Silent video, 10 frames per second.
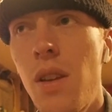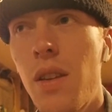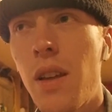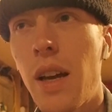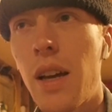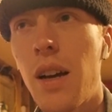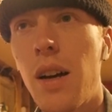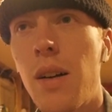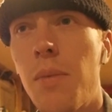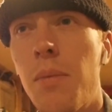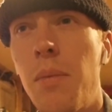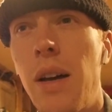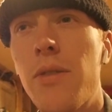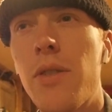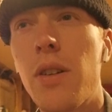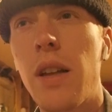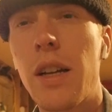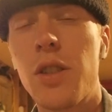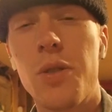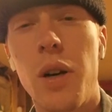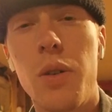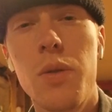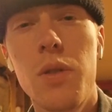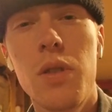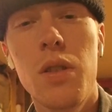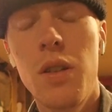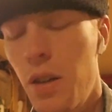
like meant for like drones,